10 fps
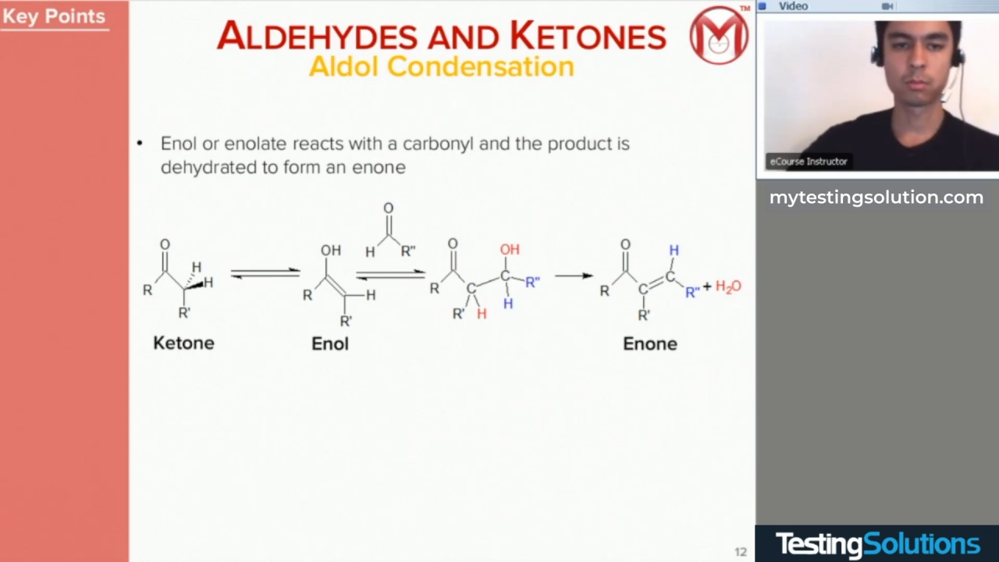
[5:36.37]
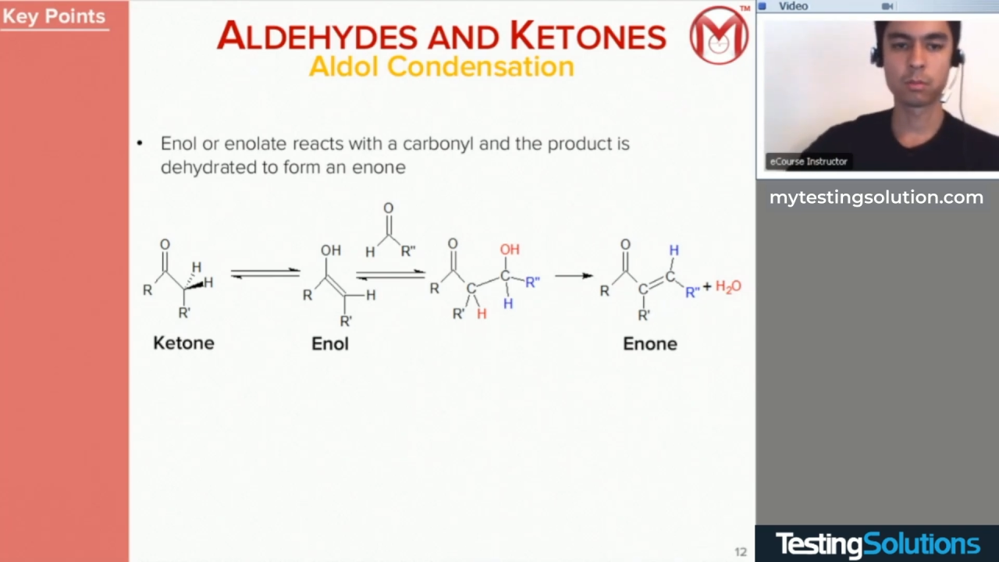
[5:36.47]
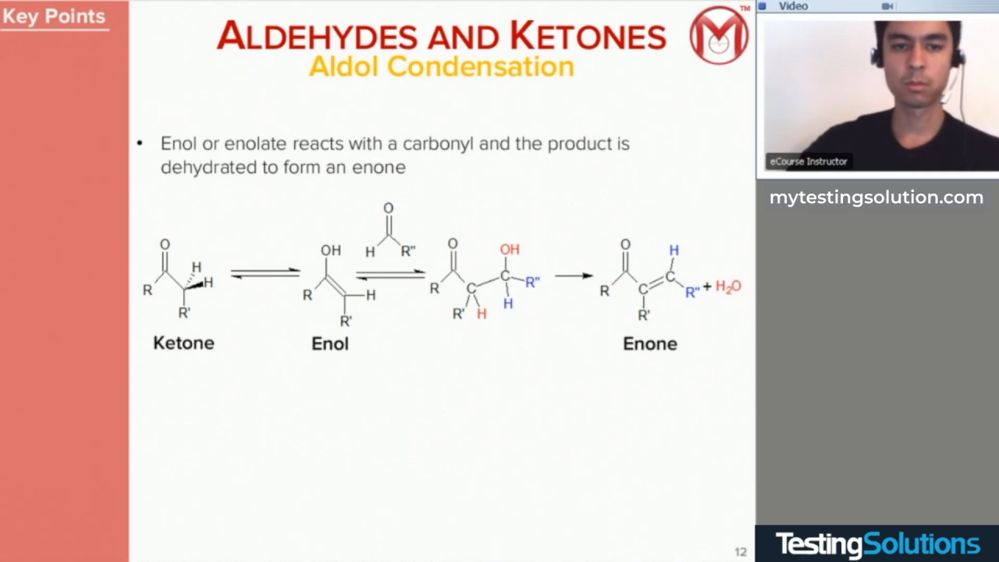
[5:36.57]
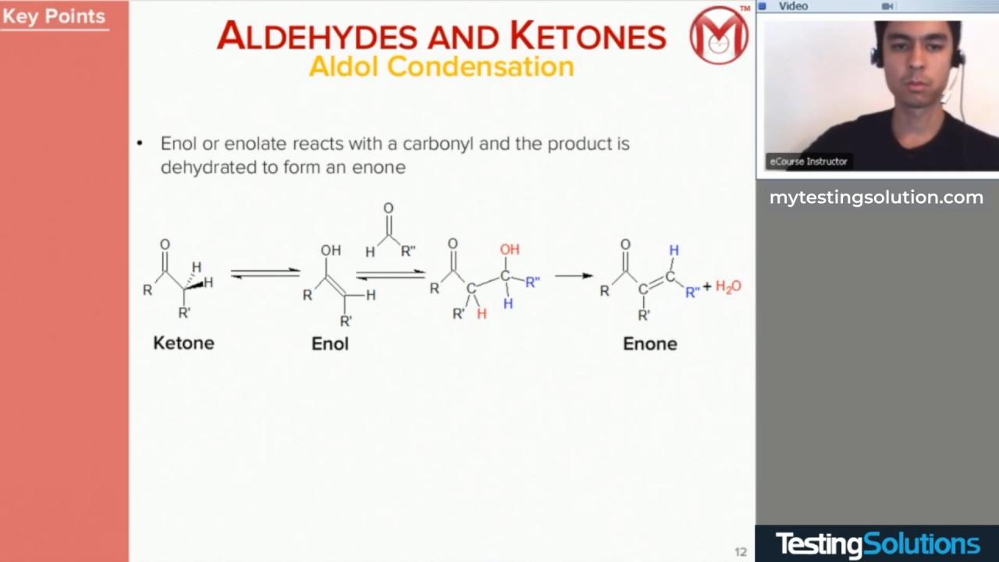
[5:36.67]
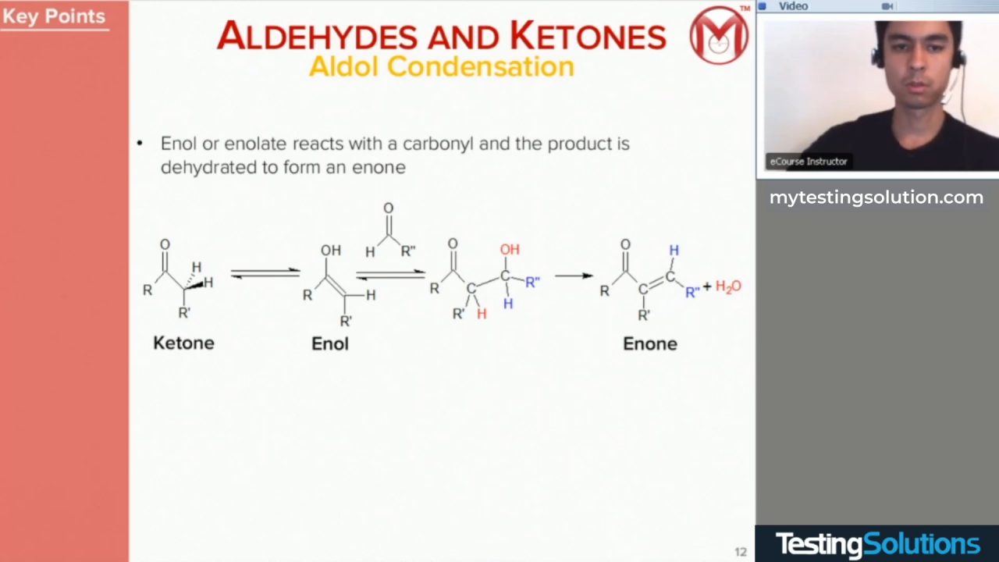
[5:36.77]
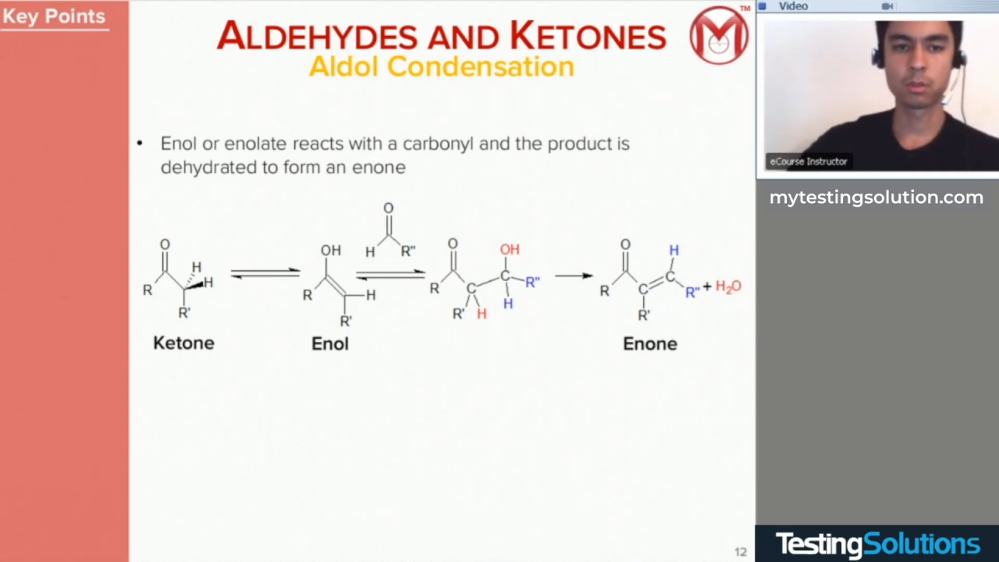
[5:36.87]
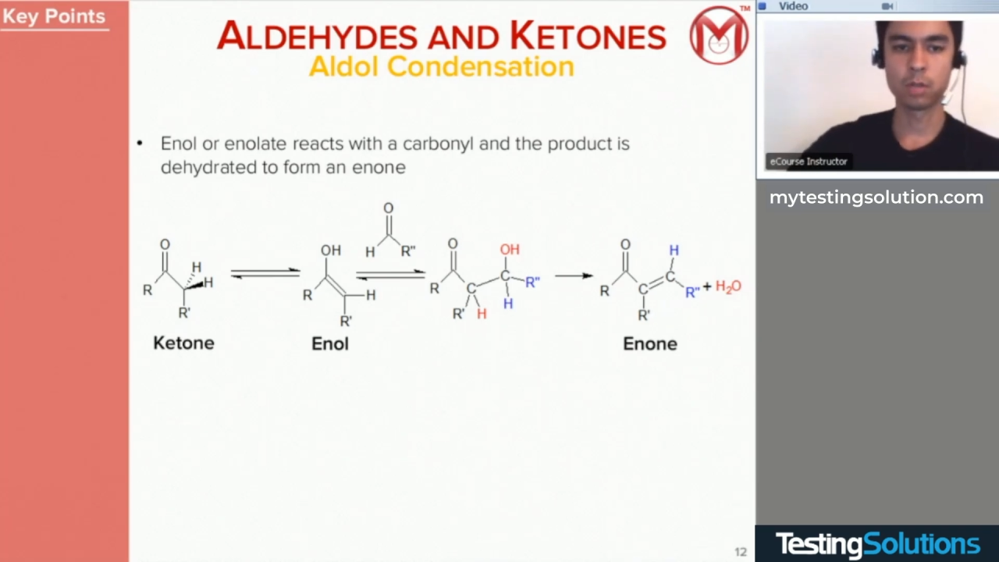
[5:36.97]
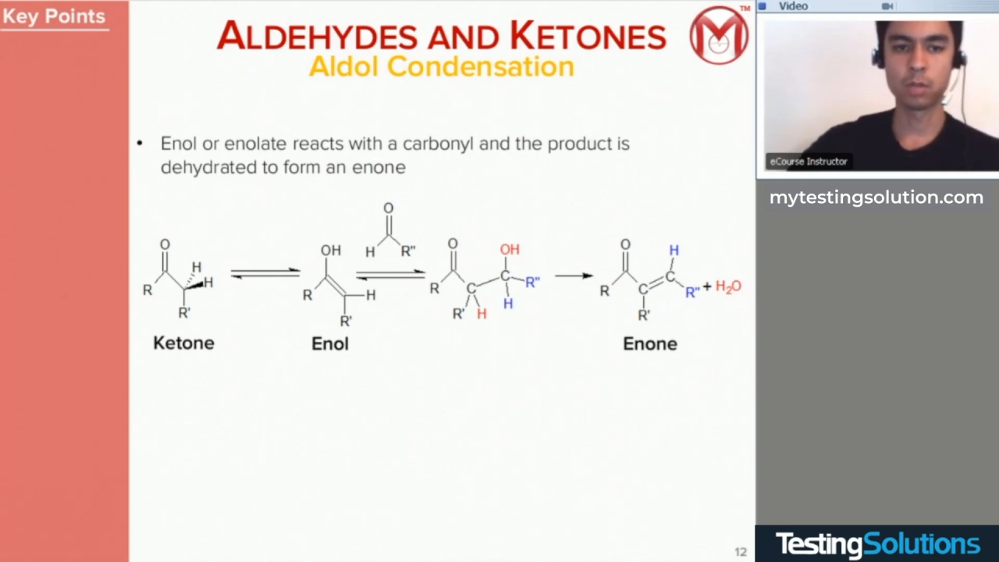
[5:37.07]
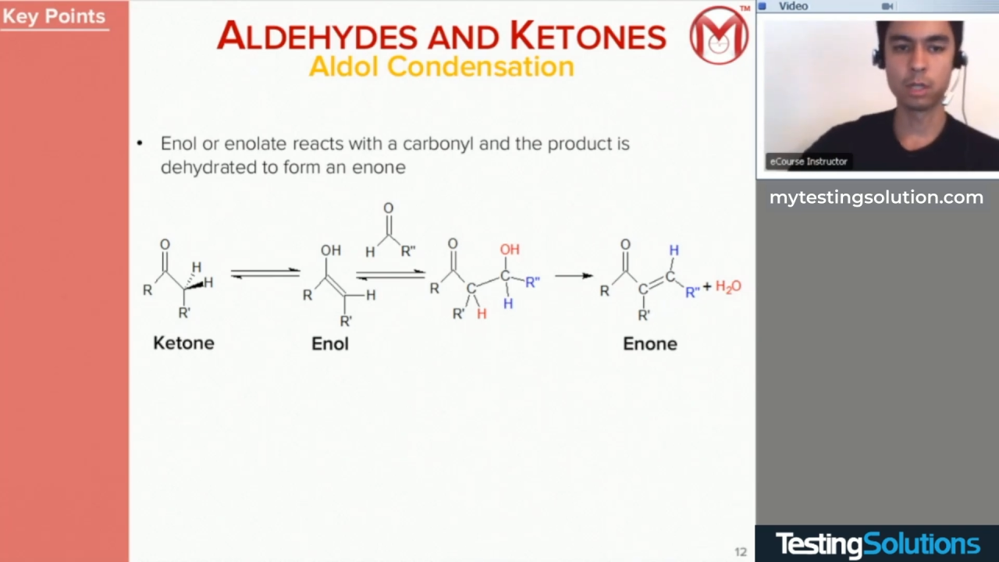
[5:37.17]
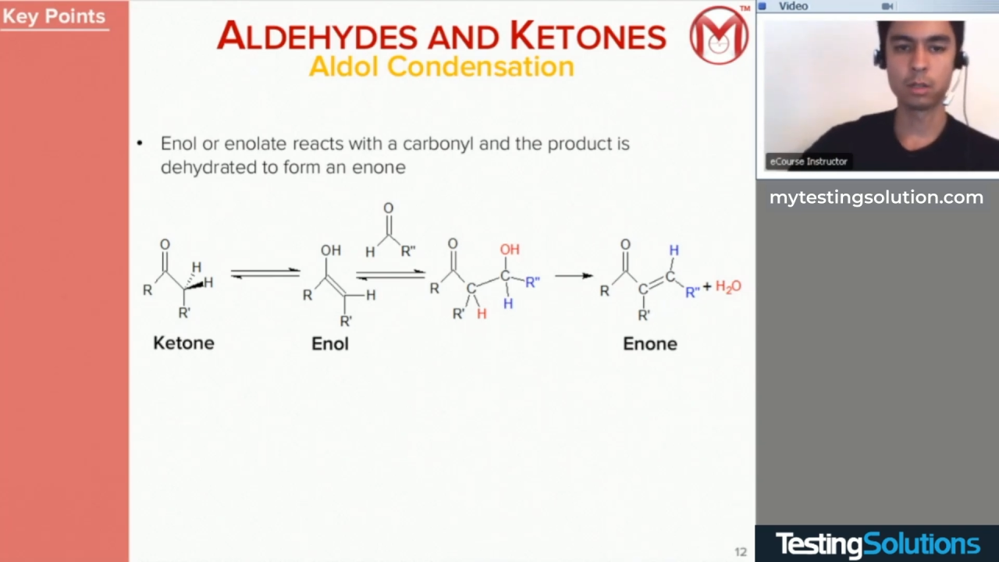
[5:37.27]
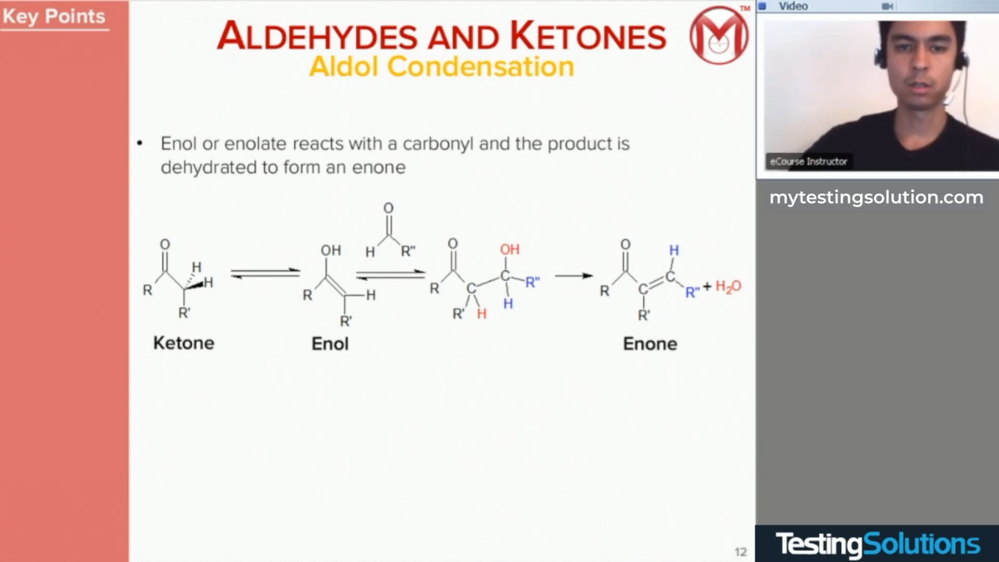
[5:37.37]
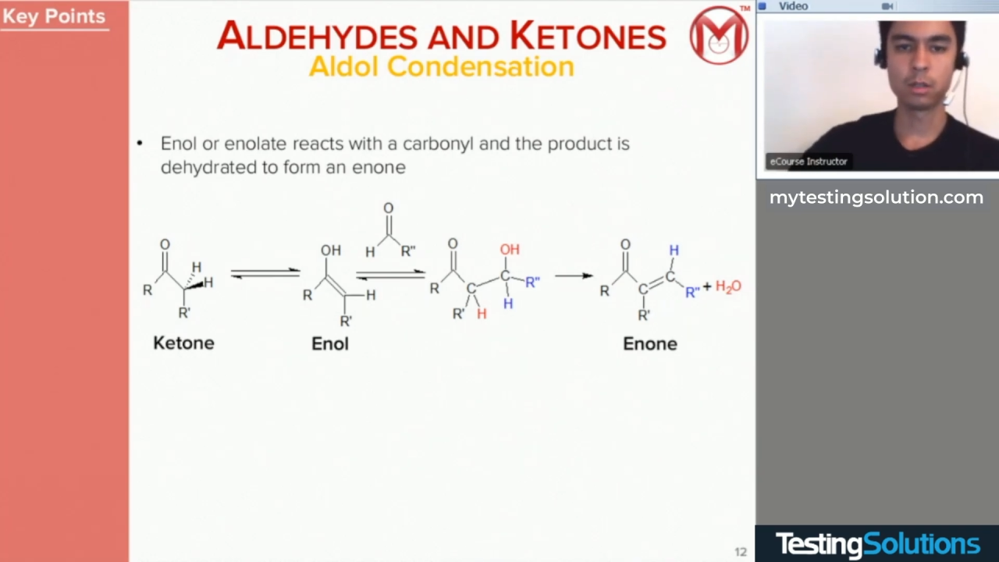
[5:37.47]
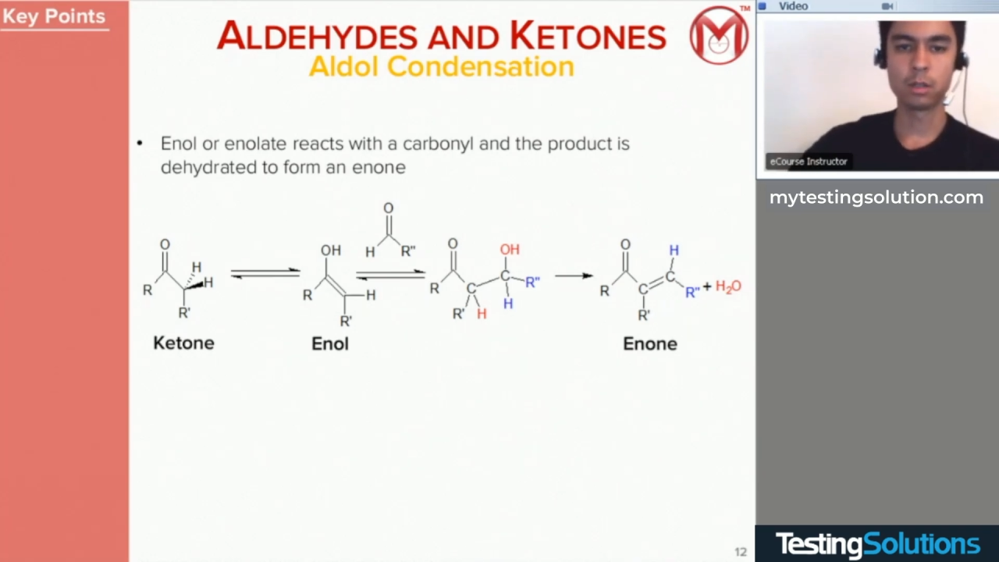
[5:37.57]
Okay? Not